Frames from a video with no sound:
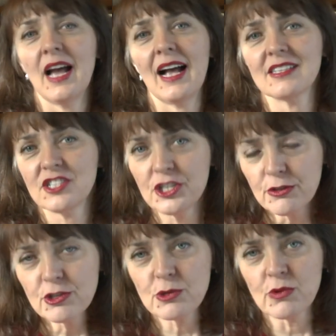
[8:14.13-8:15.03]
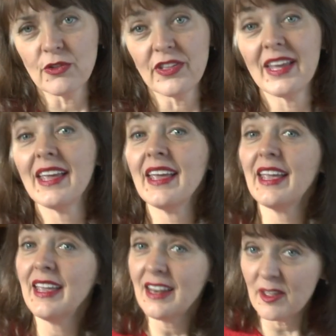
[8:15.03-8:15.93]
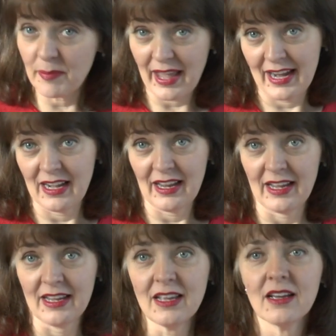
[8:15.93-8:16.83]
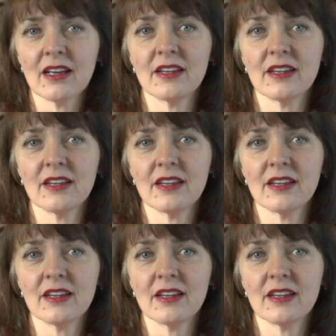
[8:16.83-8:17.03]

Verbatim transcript: As usual, the Inner Bailey